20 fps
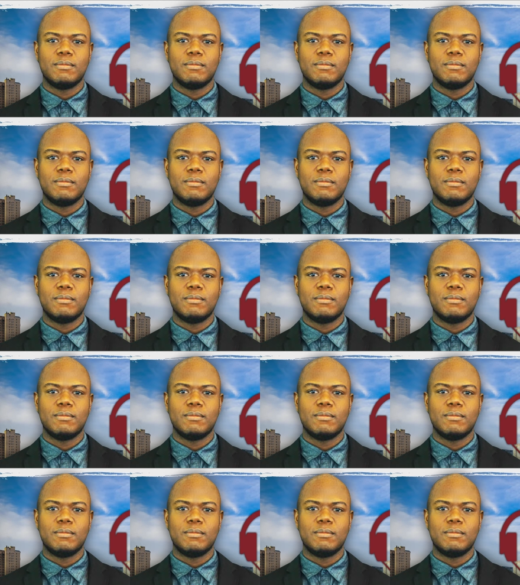
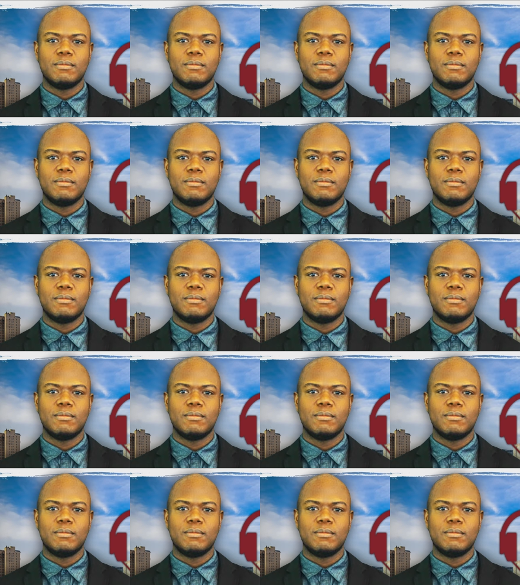
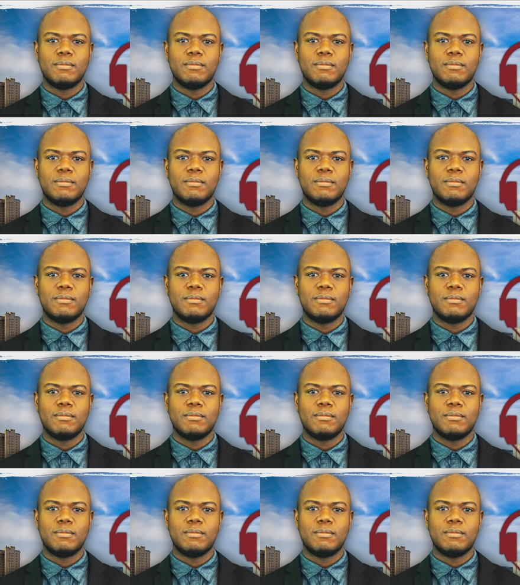
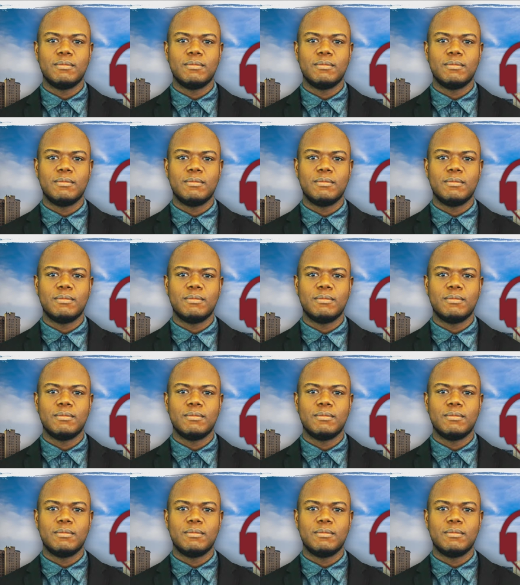
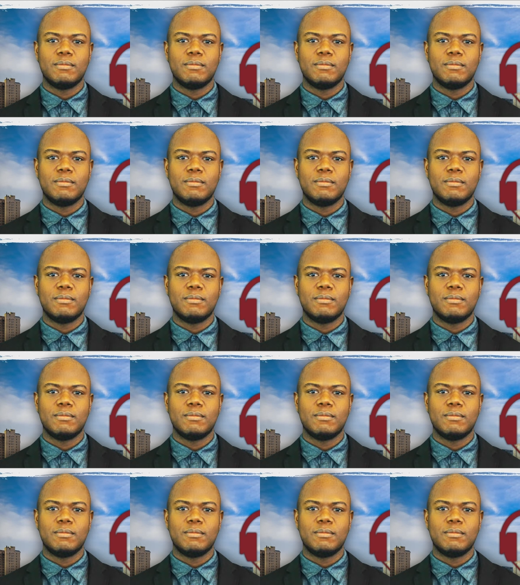
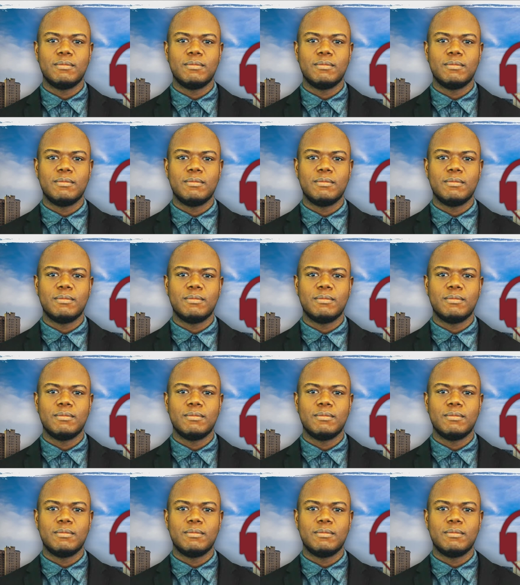
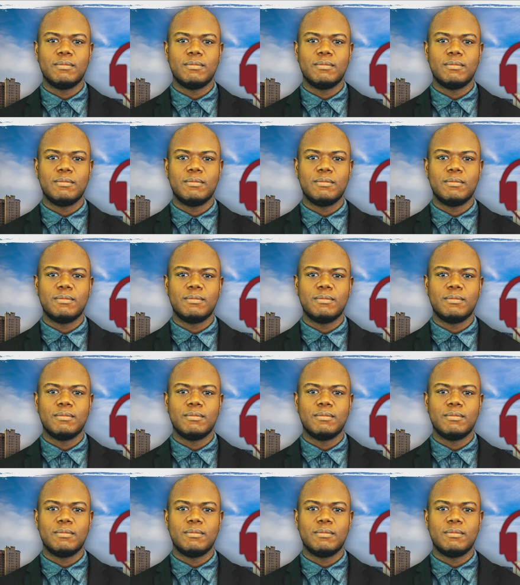
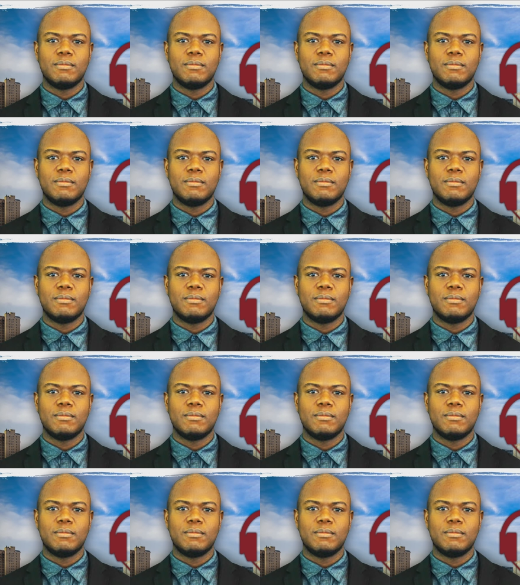The face doesn't move, so there is nothing to read.